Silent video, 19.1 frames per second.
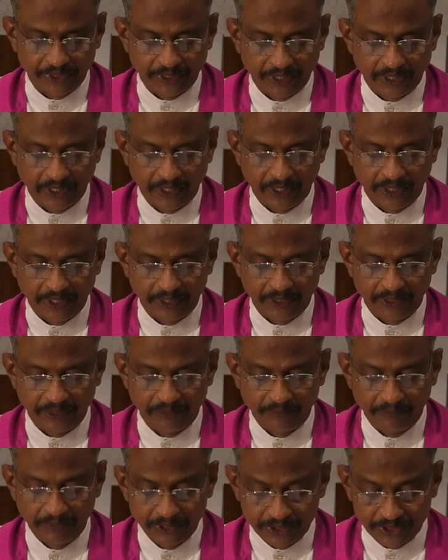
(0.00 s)

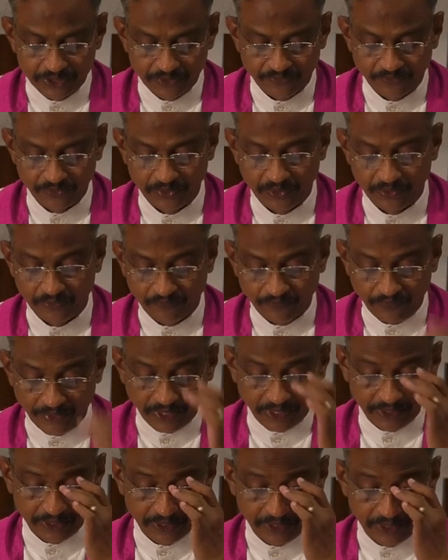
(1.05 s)
God, merciful
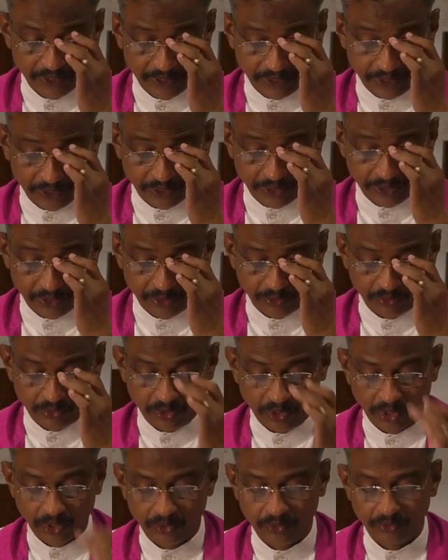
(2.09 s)
Father, you
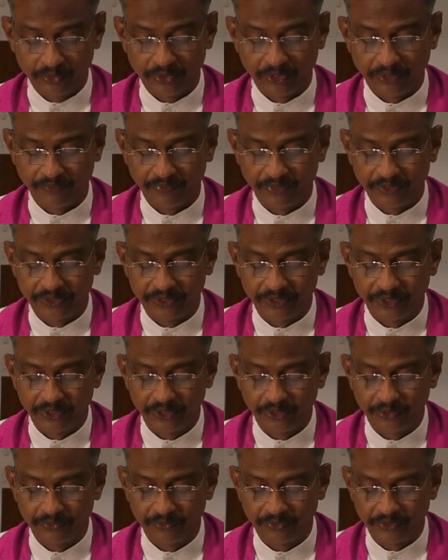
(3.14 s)
love
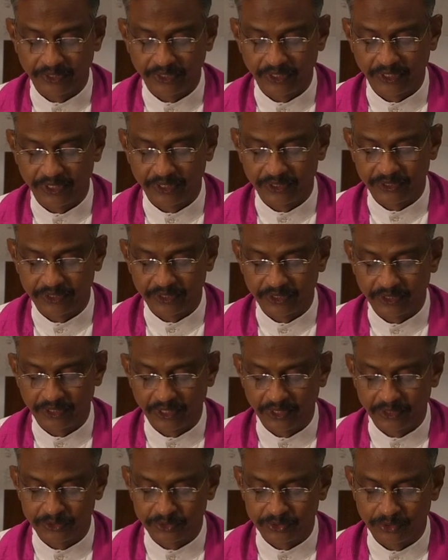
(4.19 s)
everything you created
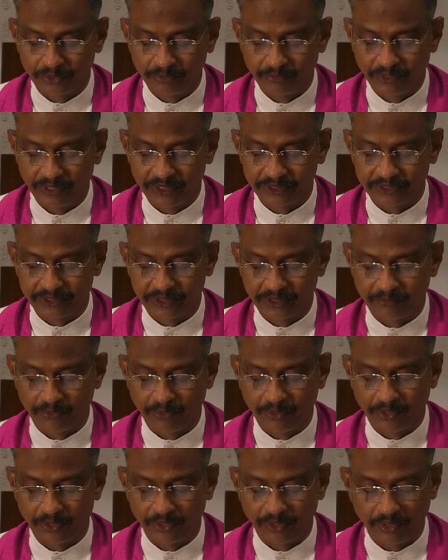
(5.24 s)
and show mercy
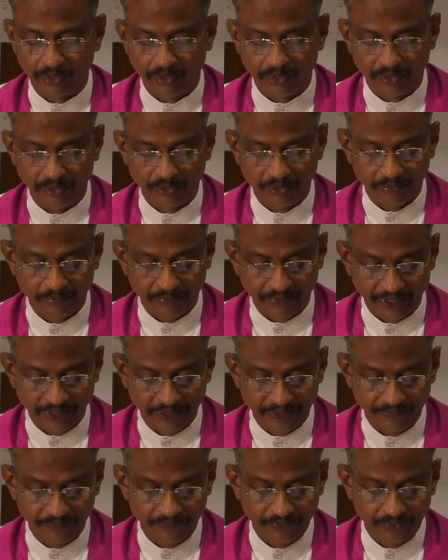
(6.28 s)
upon all
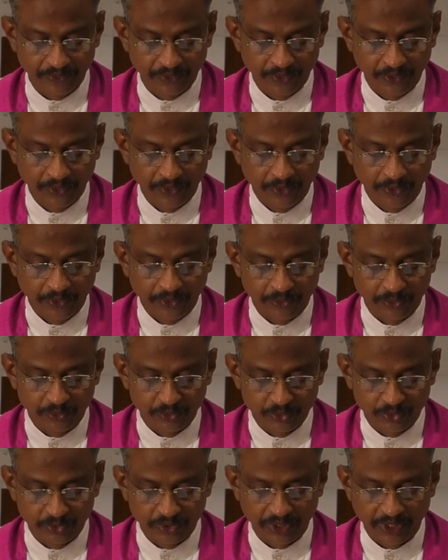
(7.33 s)
men. You
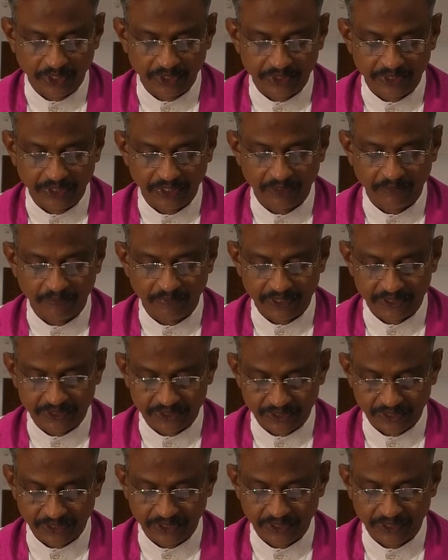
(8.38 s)
do not take
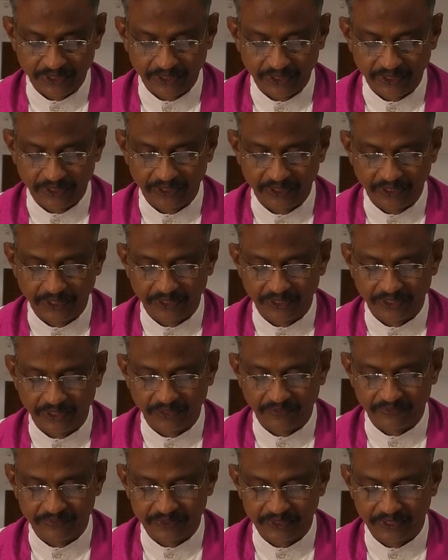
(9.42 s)
pleasure in the death
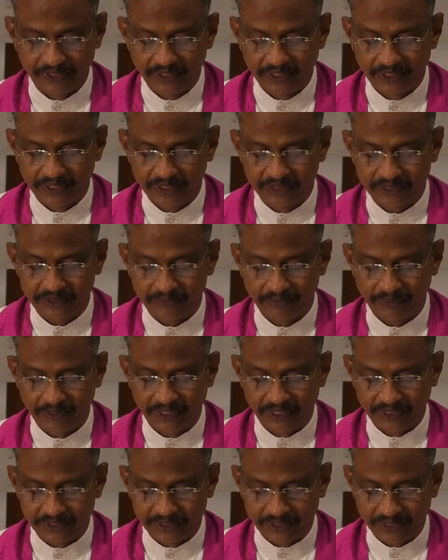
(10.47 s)
of sinners,
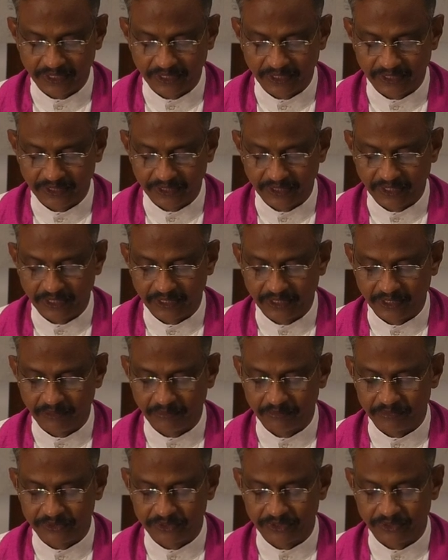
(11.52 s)
but desire in their
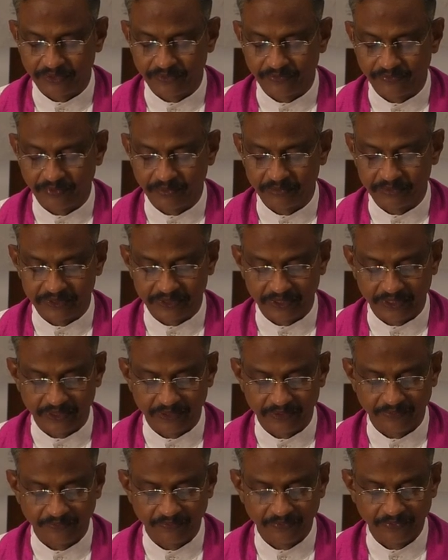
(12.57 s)
redemption from sin.